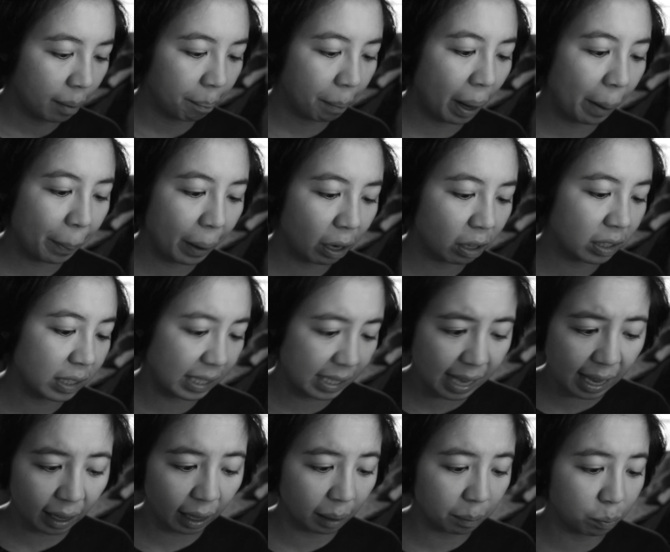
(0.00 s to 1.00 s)
My parents
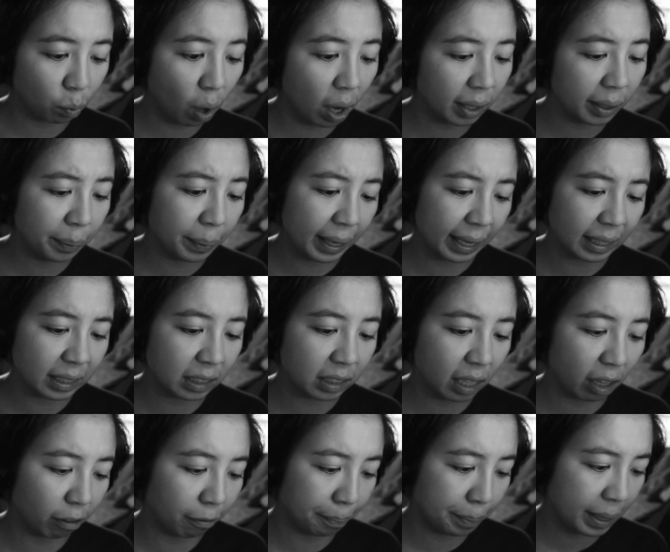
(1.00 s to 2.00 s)
think I'm wallowing in
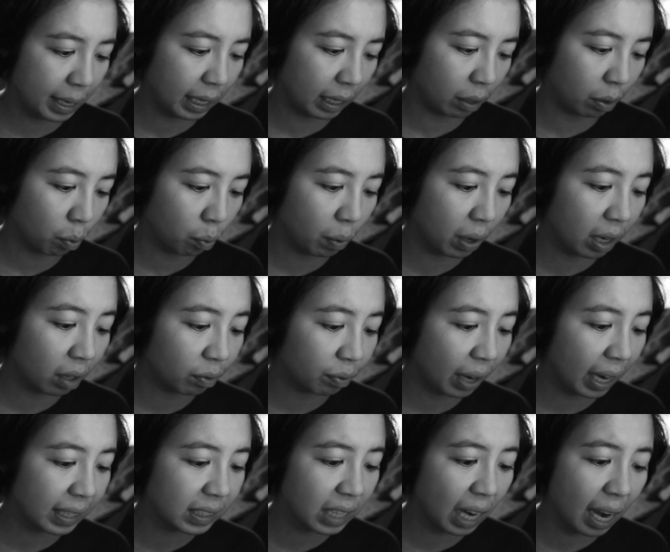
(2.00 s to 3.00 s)
self-pity, when in
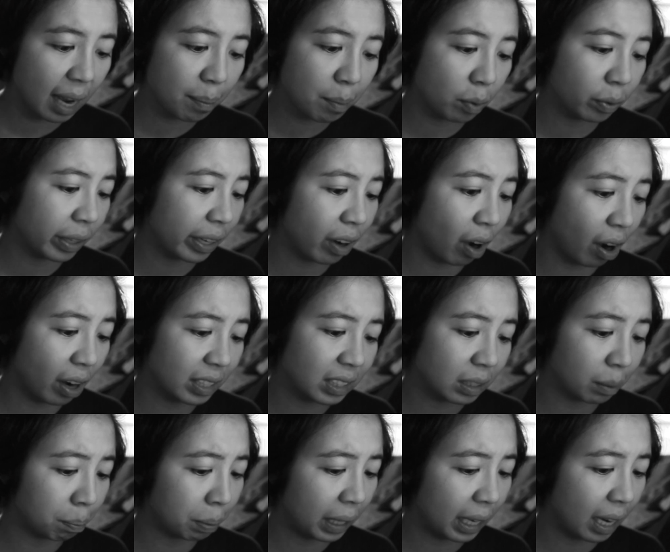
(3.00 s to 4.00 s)
fact I'm only
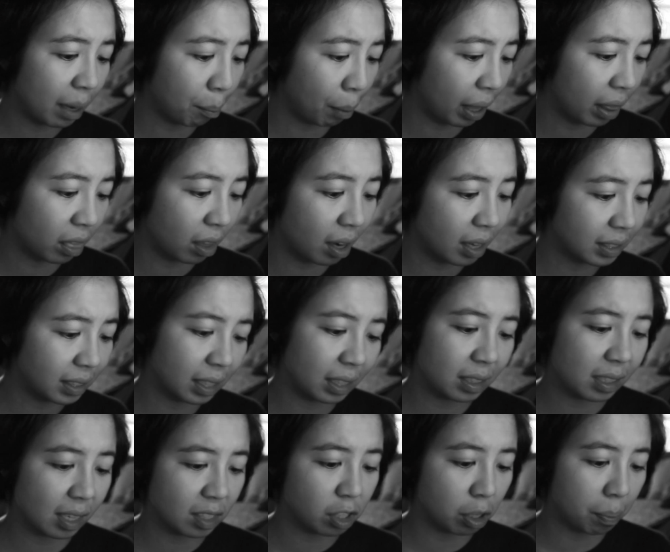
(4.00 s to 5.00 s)
contemplating my thoughts
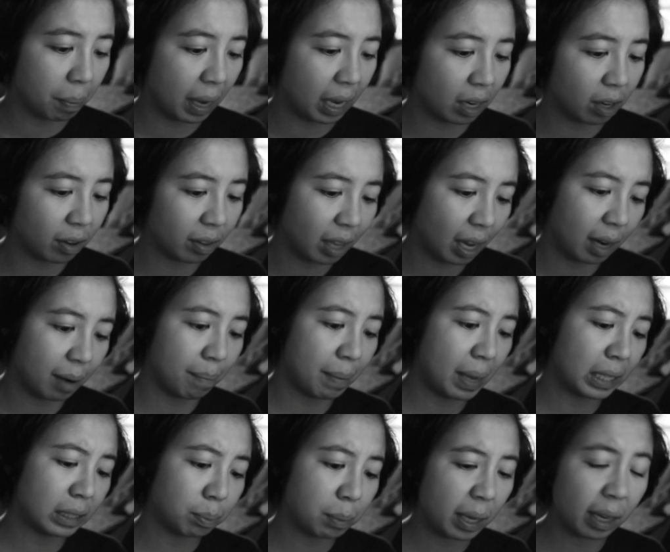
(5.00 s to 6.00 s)
in such a manner that it
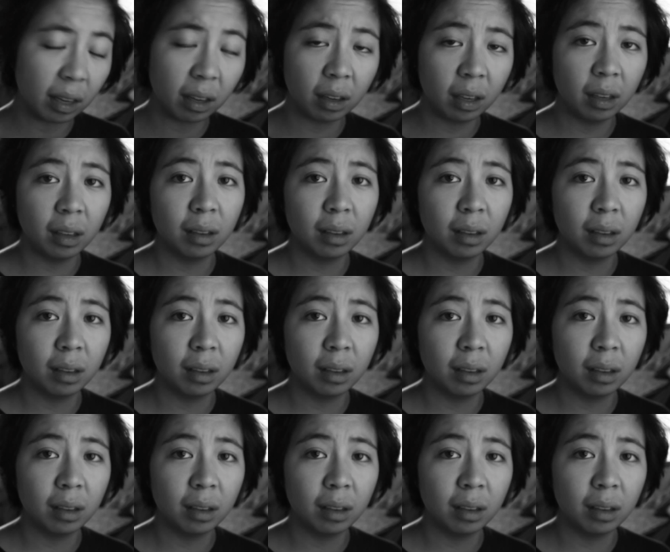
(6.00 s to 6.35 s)
makes me